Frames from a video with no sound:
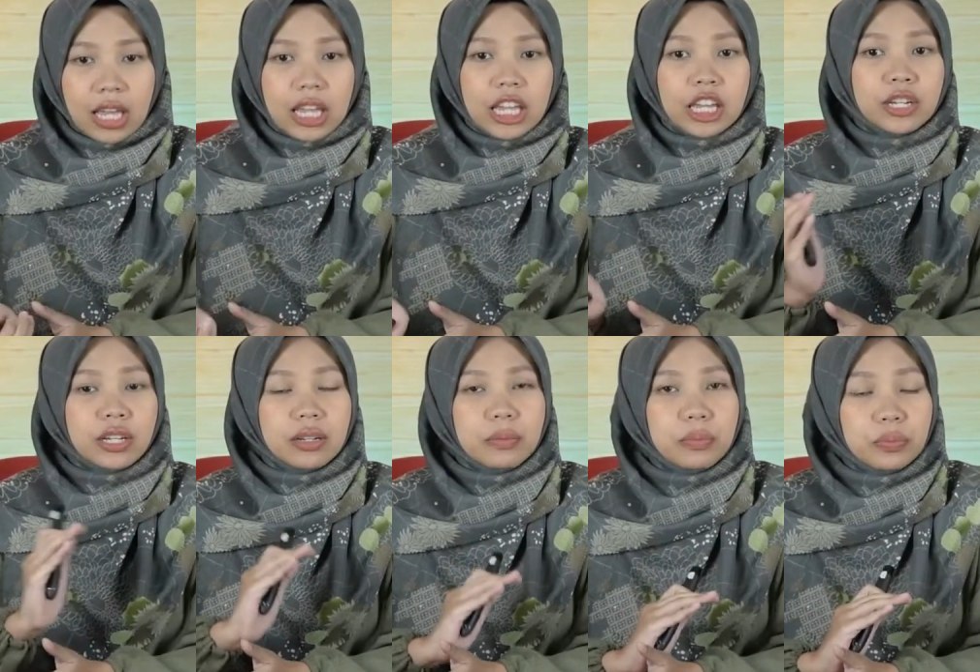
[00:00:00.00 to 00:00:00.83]
In
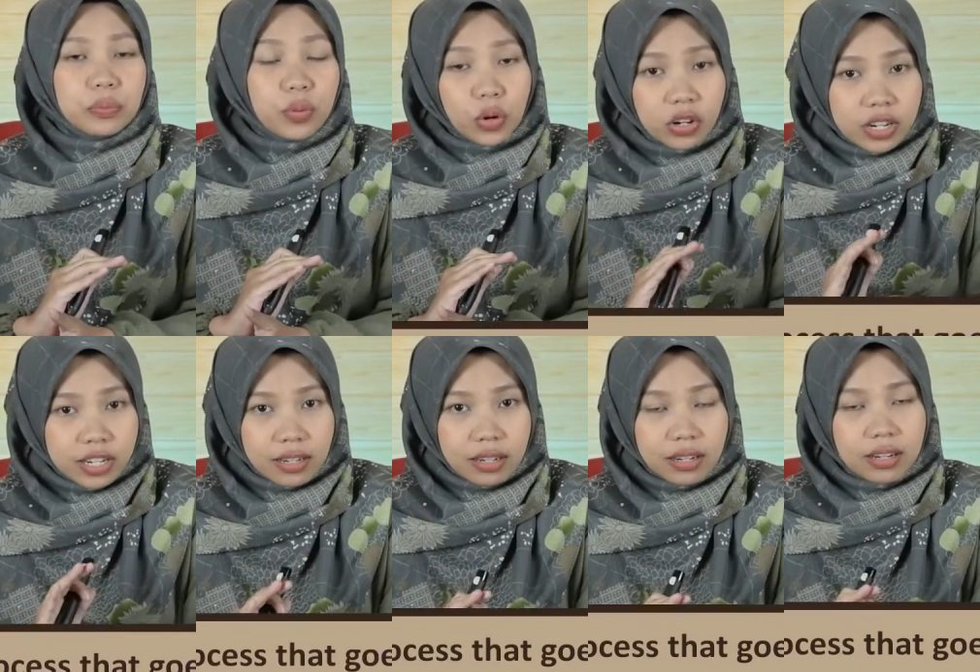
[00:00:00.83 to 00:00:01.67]
a
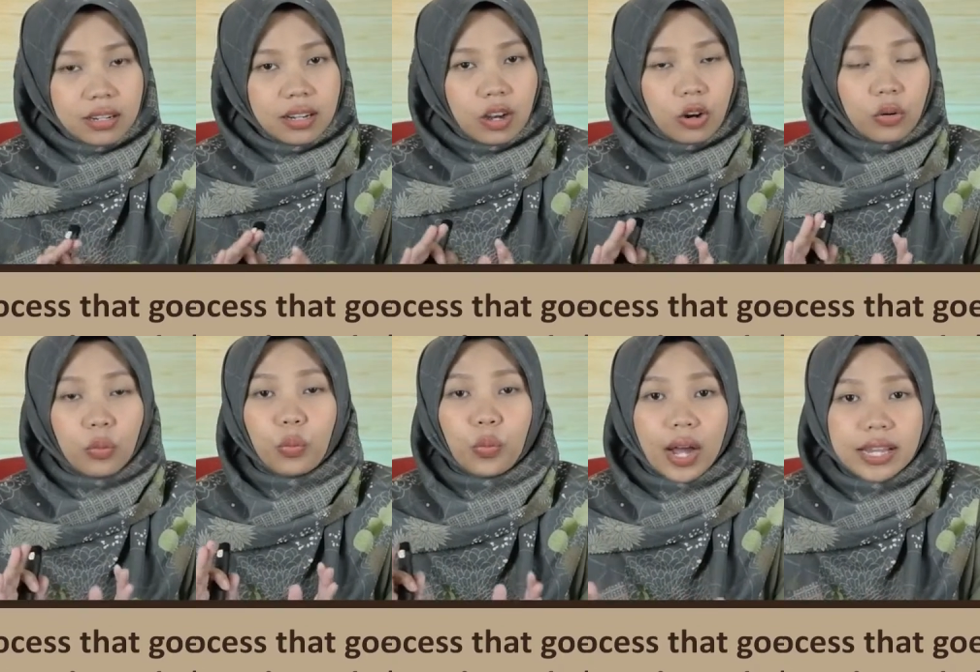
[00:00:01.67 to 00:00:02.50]
broader or
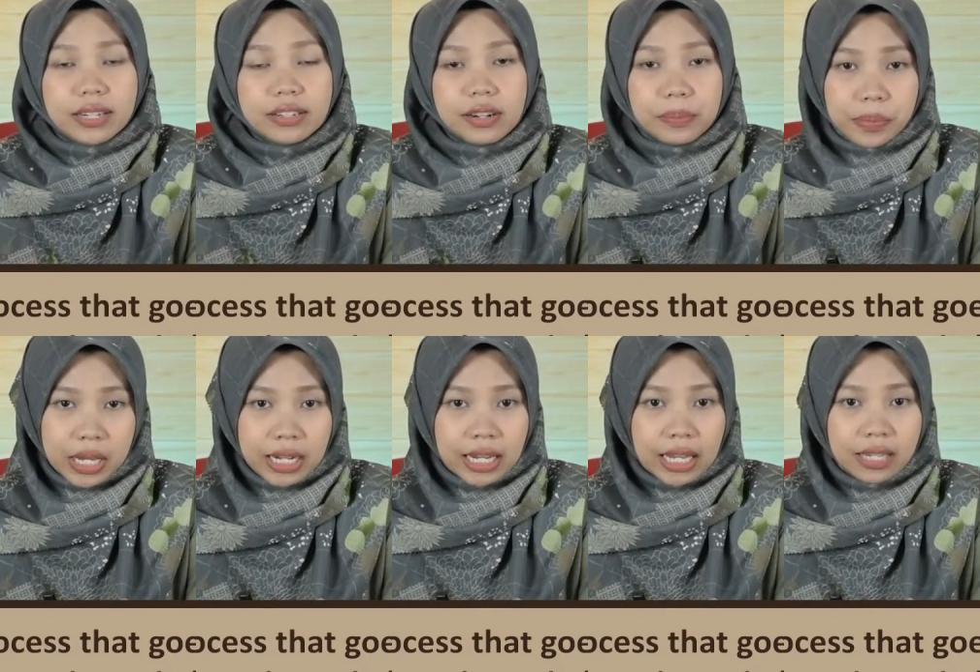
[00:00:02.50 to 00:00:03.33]
wider
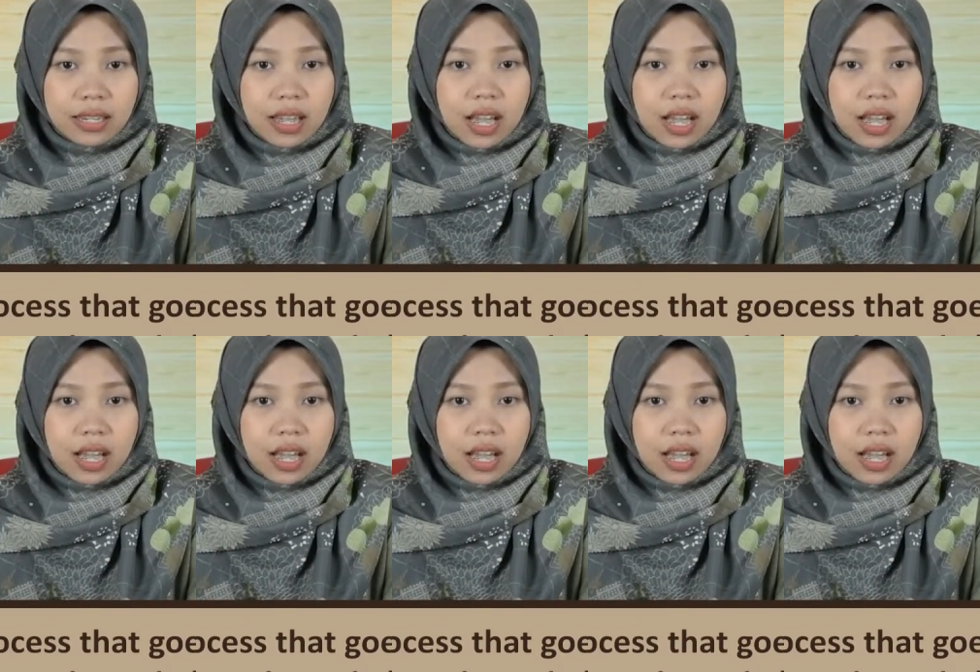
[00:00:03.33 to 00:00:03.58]
meaning,